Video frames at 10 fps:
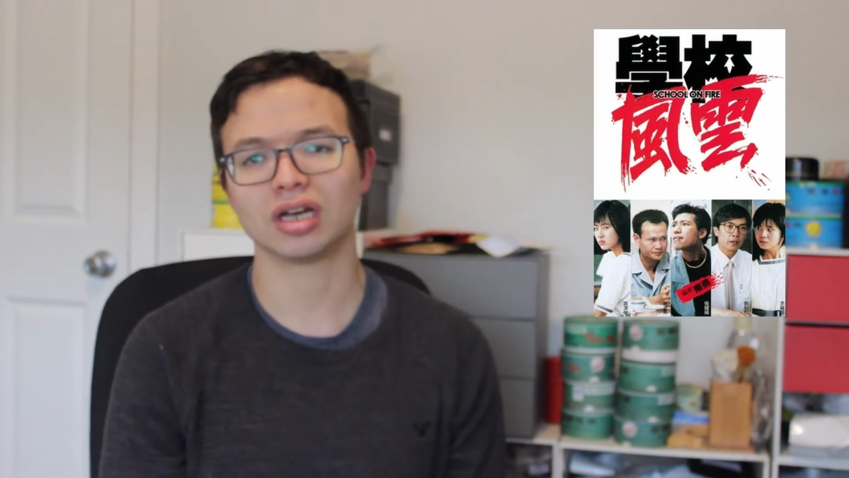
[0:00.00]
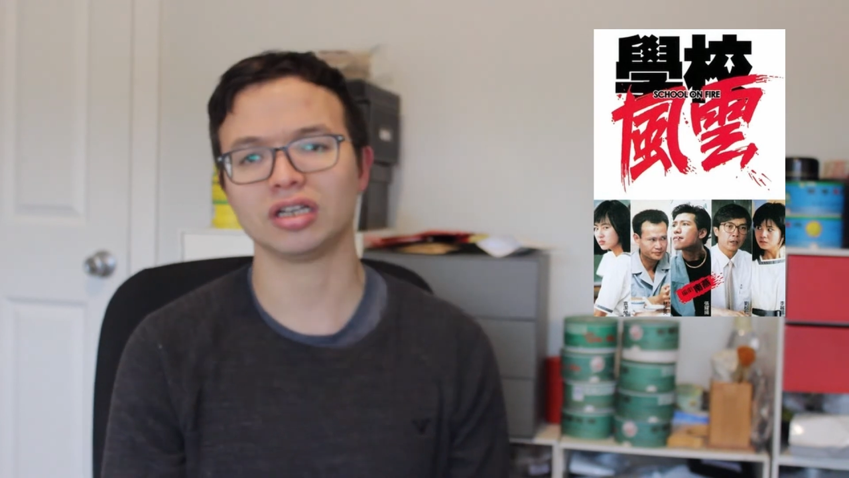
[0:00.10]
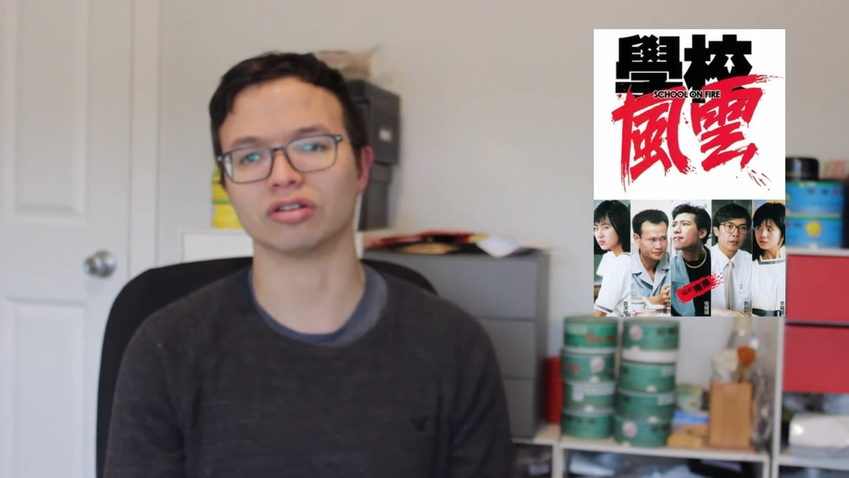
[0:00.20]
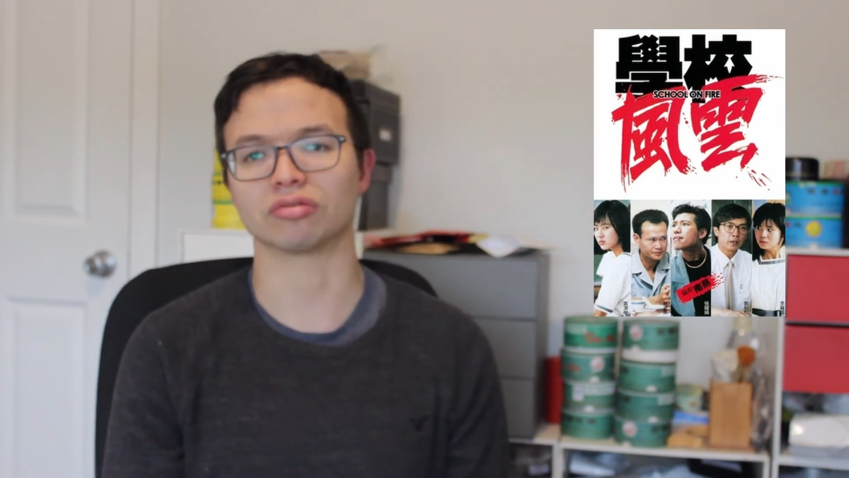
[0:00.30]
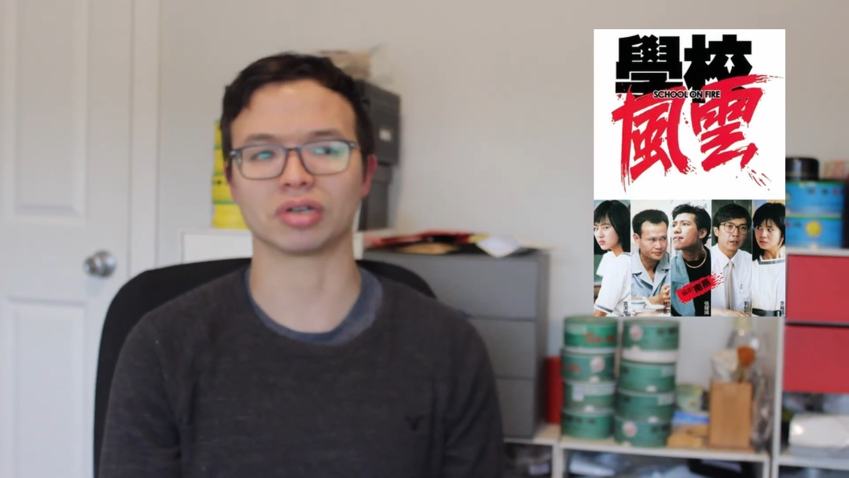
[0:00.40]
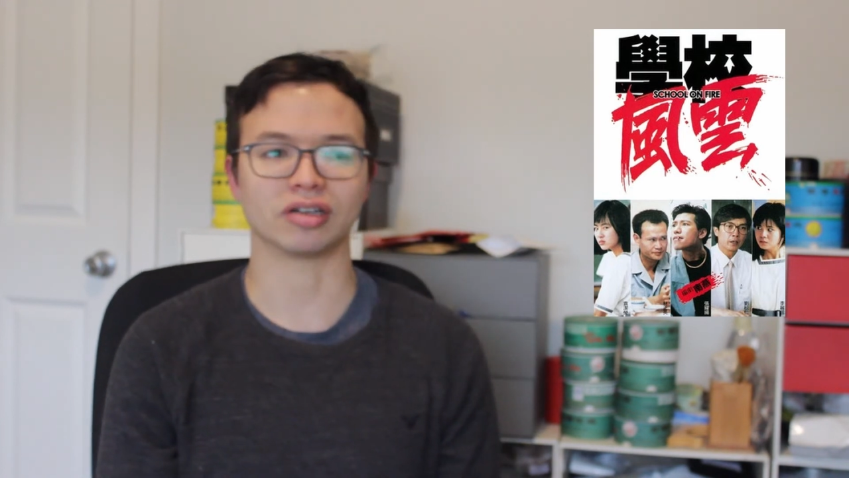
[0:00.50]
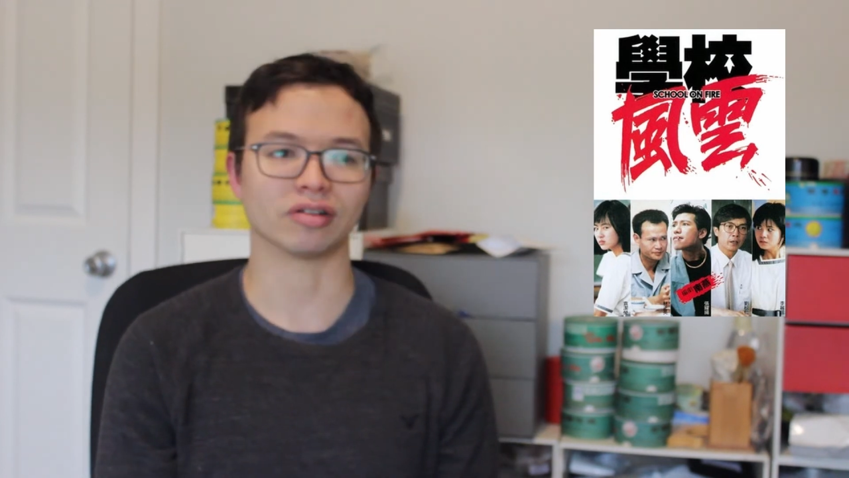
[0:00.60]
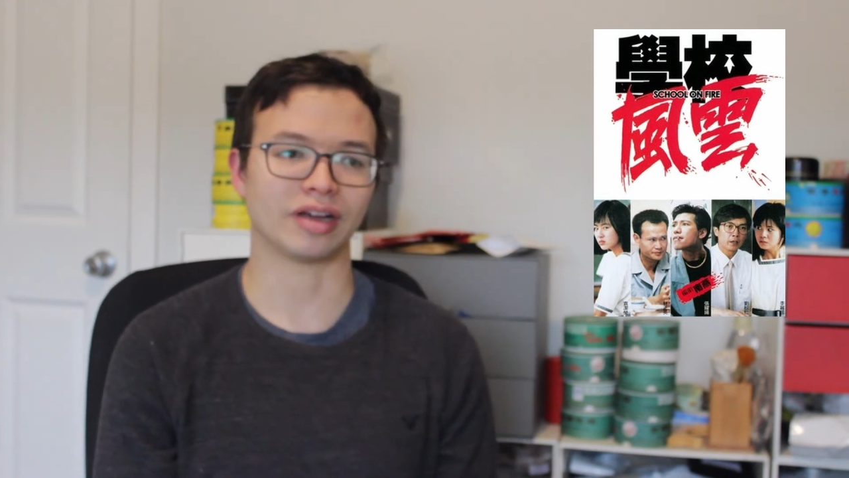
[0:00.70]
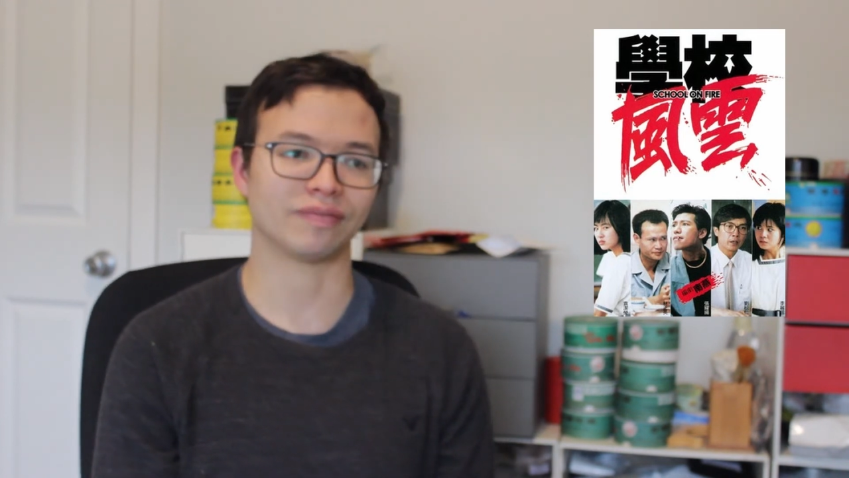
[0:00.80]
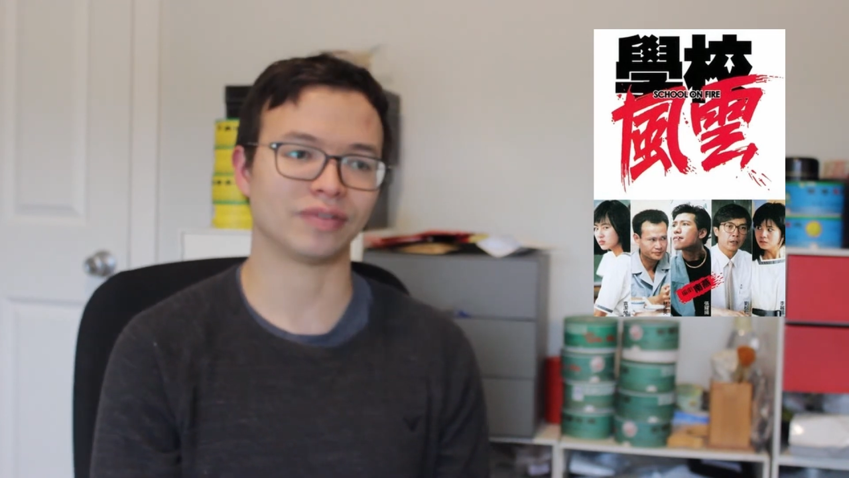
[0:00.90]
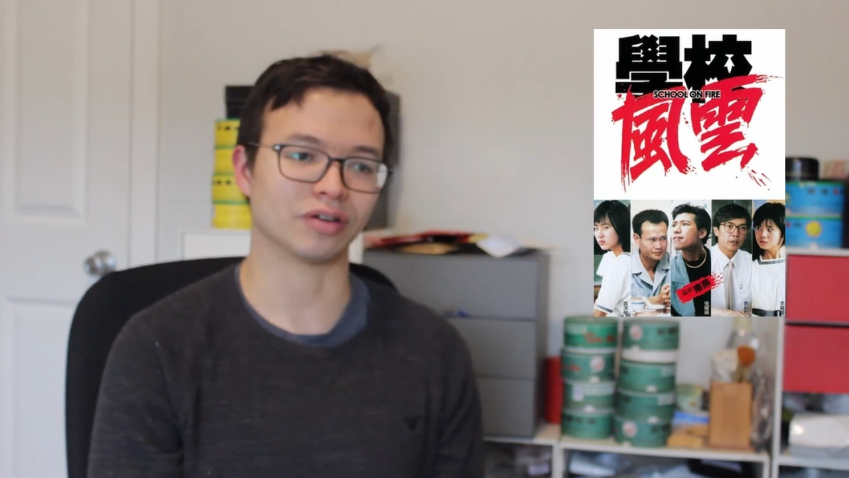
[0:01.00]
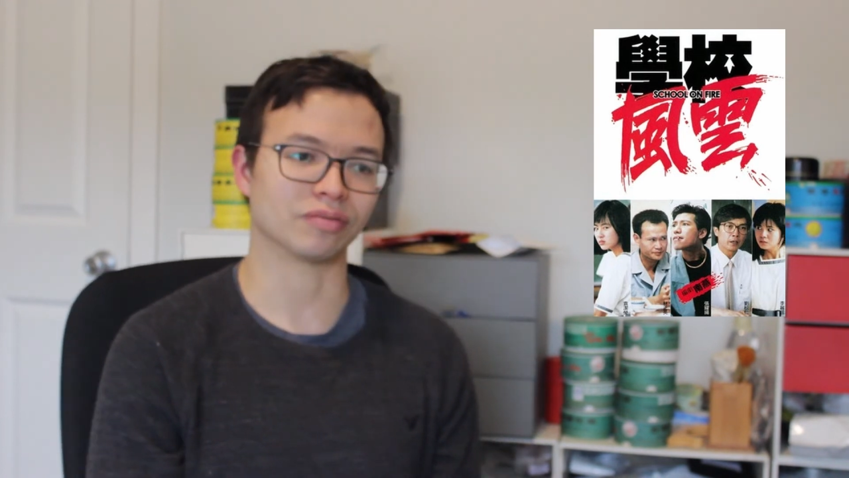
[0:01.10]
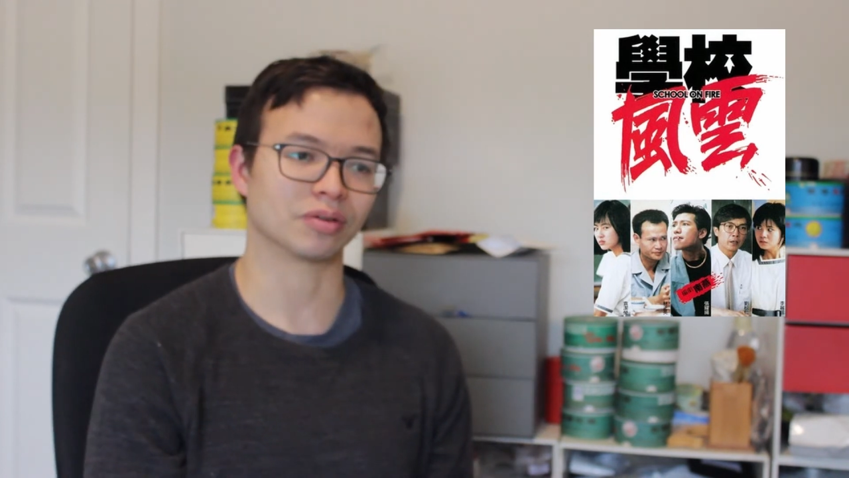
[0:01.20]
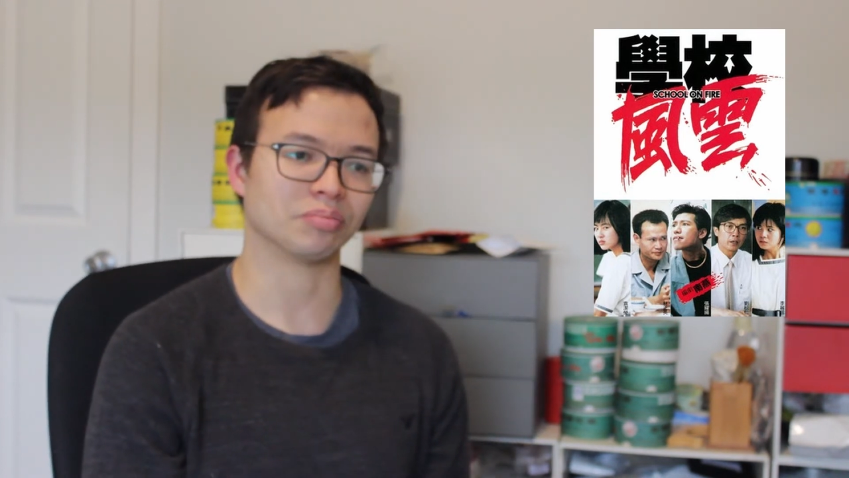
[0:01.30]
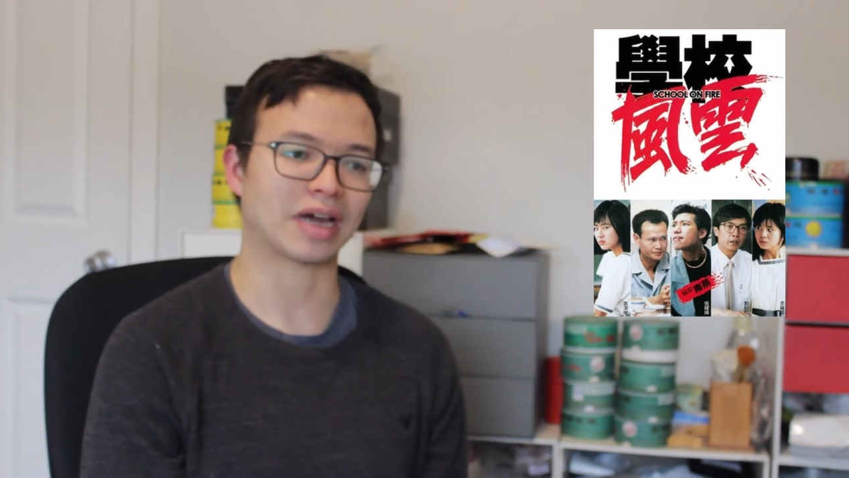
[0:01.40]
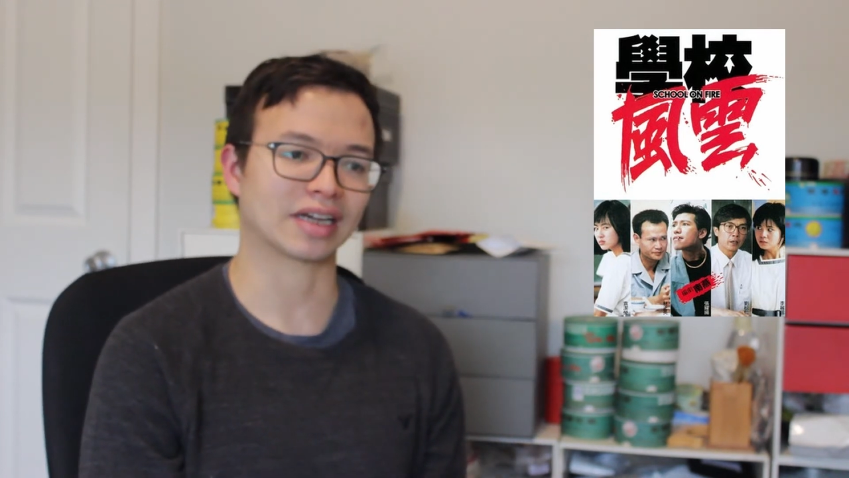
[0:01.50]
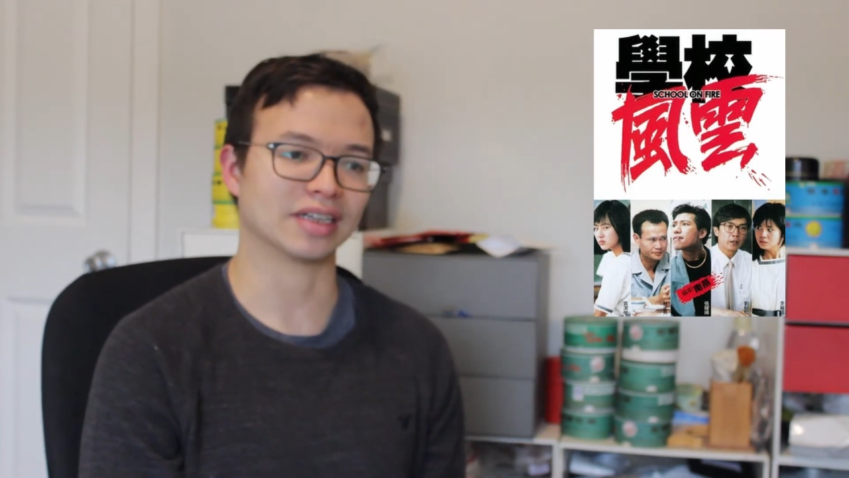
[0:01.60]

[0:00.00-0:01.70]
a Ringo Lam film from back